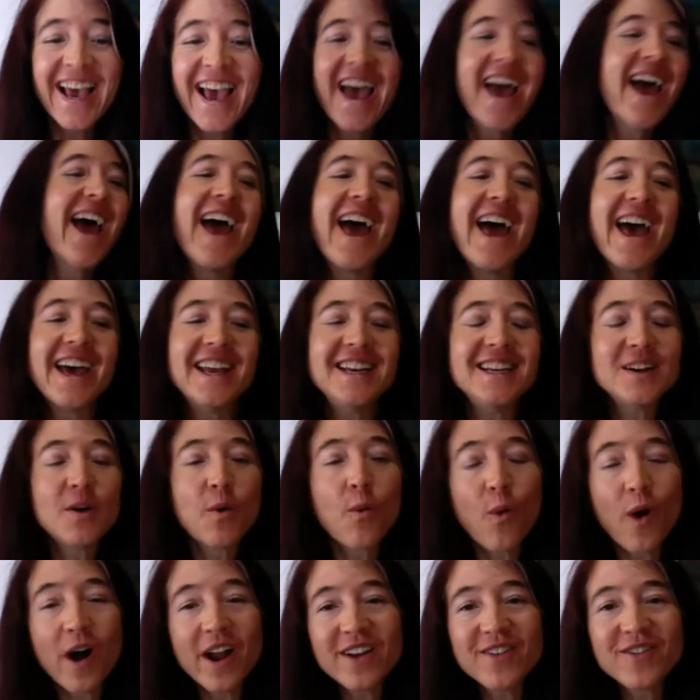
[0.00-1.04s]
And
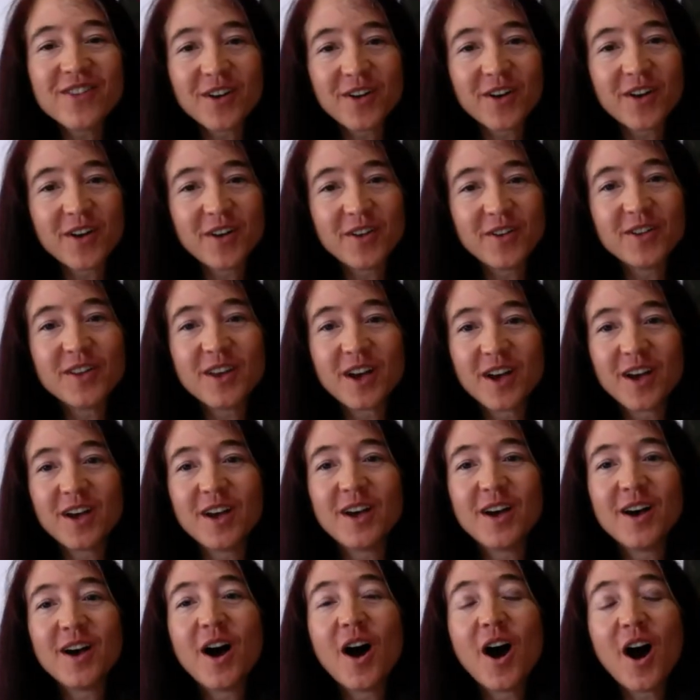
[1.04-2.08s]
one of the,
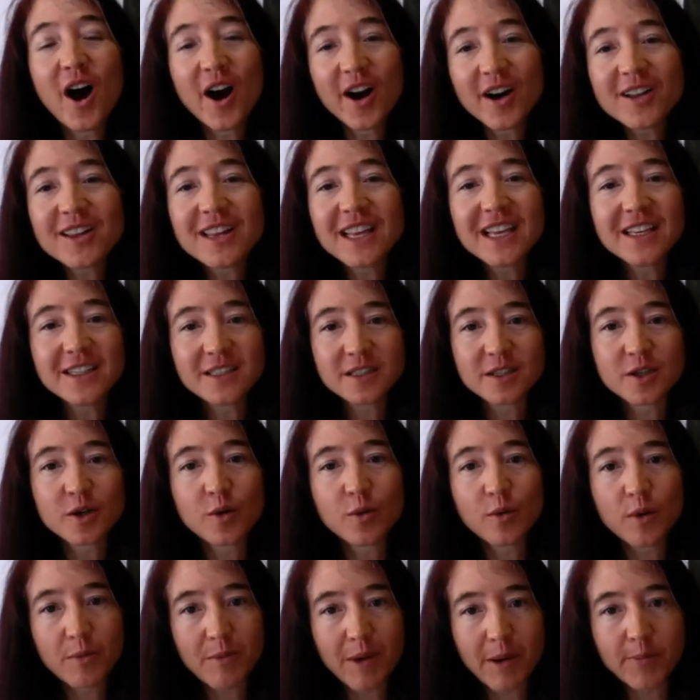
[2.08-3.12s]
the hard things to
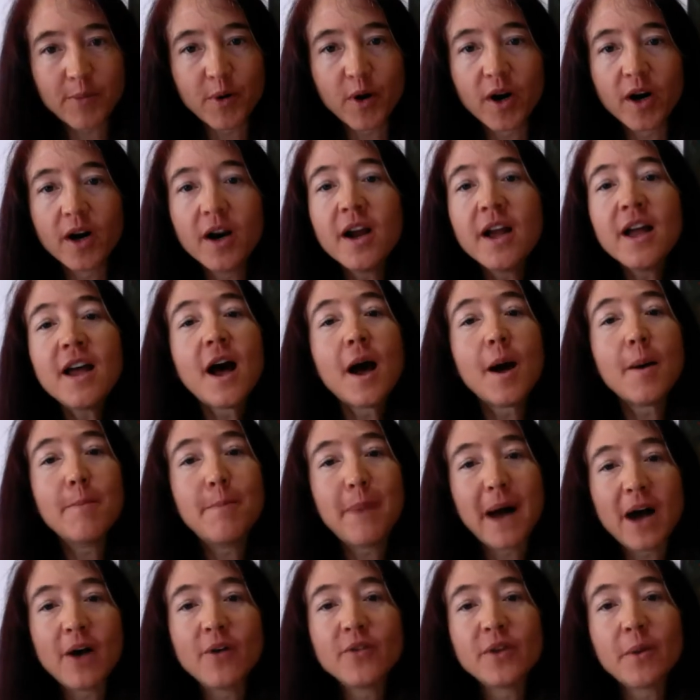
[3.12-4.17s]
remember
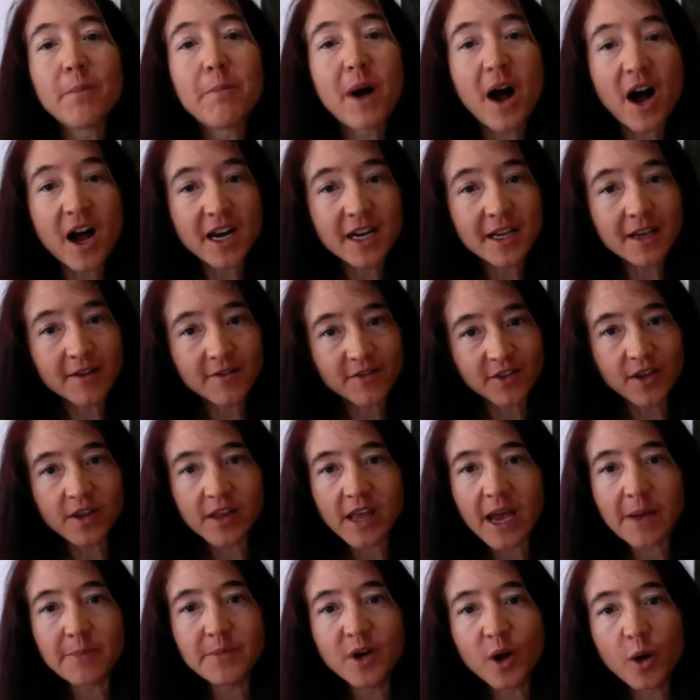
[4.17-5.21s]
about the body of the
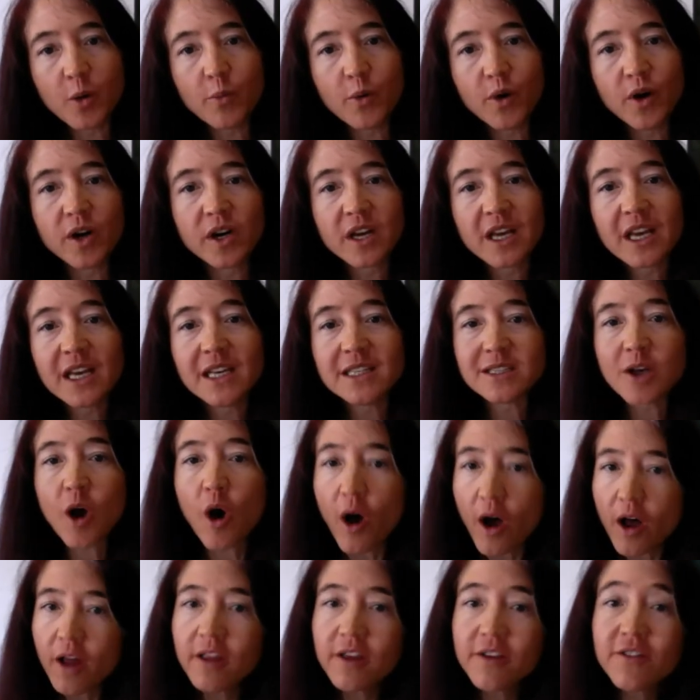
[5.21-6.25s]
lab notebook is
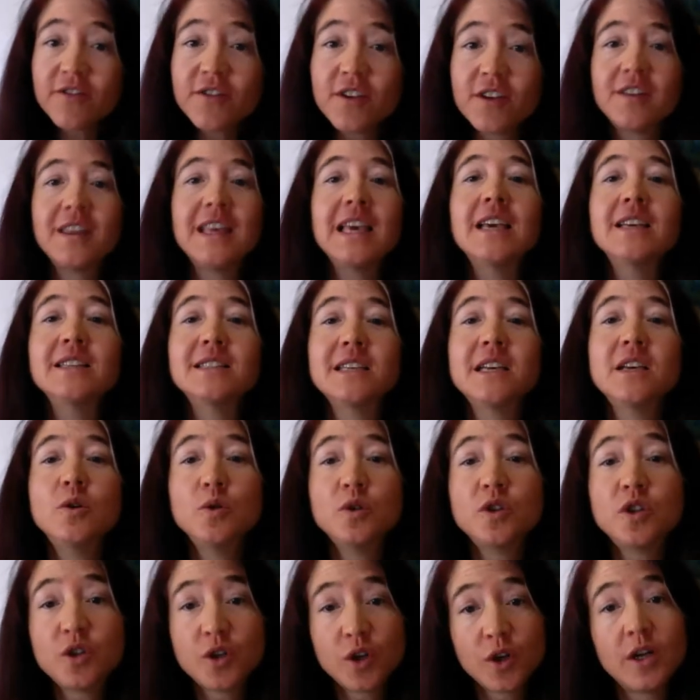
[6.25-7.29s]
all of the things that you
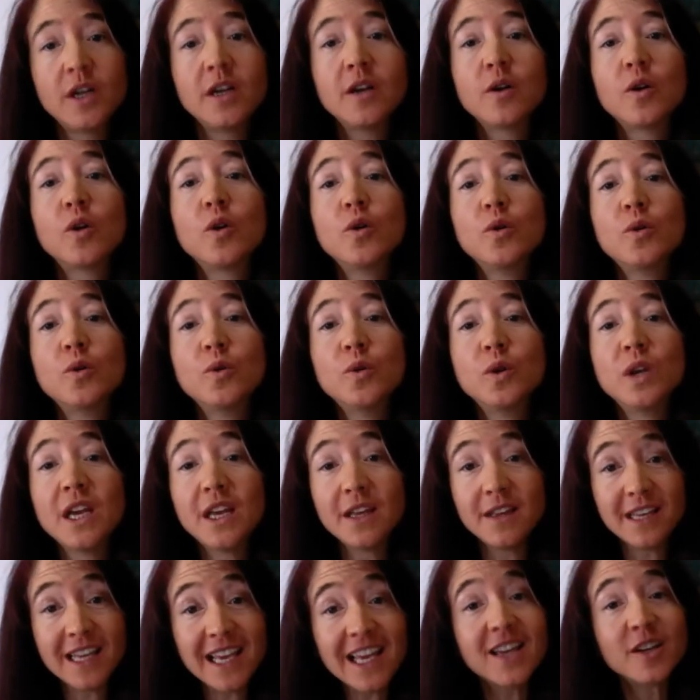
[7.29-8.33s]
should include in
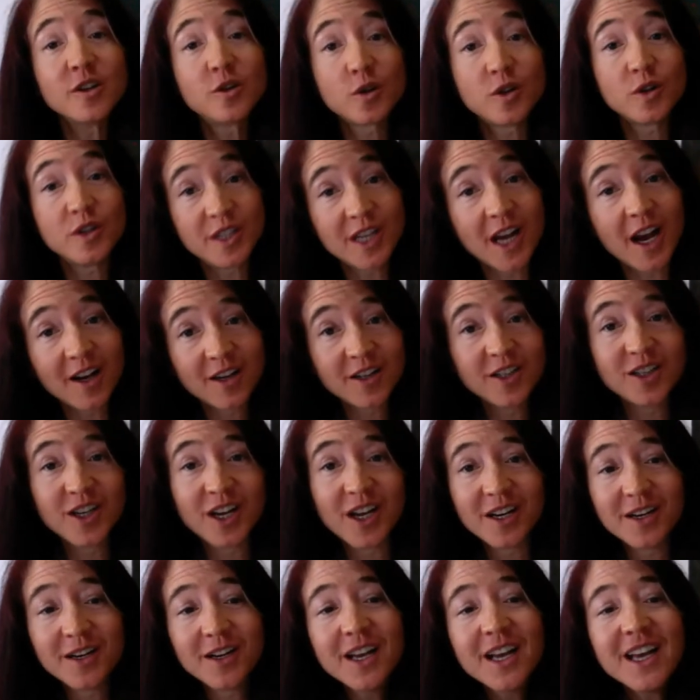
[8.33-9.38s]
the
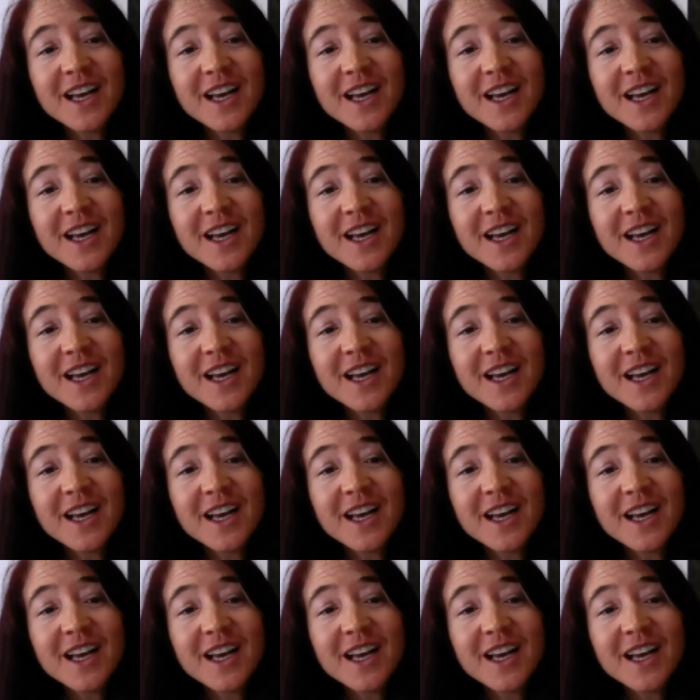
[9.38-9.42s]
introduction.